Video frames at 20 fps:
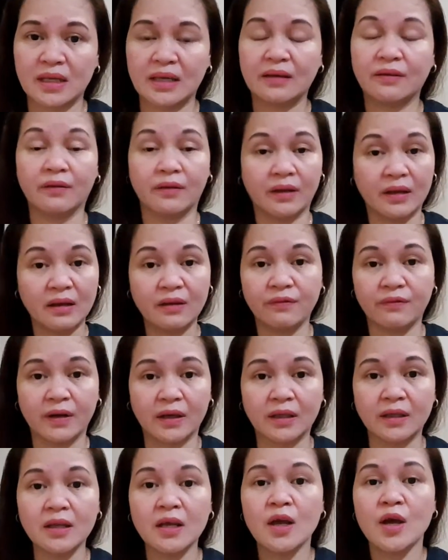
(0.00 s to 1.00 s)

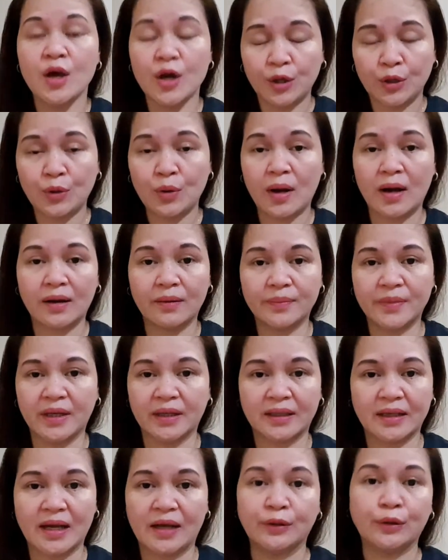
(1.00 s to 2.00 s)
even you have
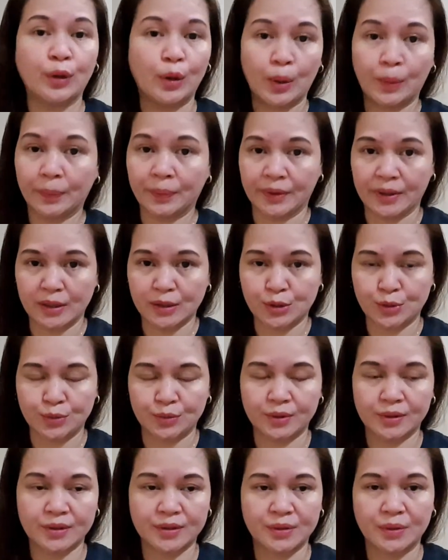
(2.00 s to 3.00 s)
that kind of
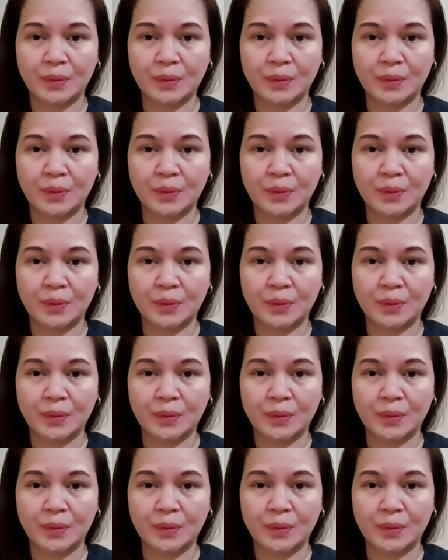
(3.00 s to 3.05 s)
pressures.